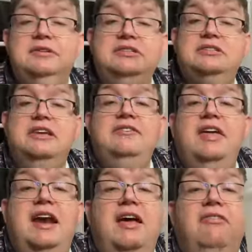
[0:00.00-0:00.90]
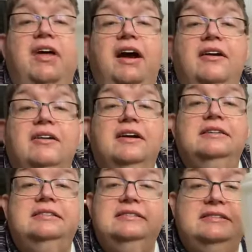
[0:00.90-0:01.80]
I would just leave that on there
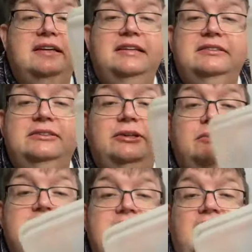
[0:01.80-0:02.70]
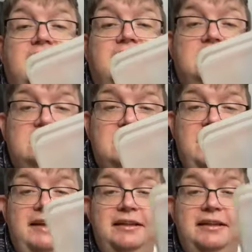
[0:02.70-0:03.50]
because it says Tootsie Davis,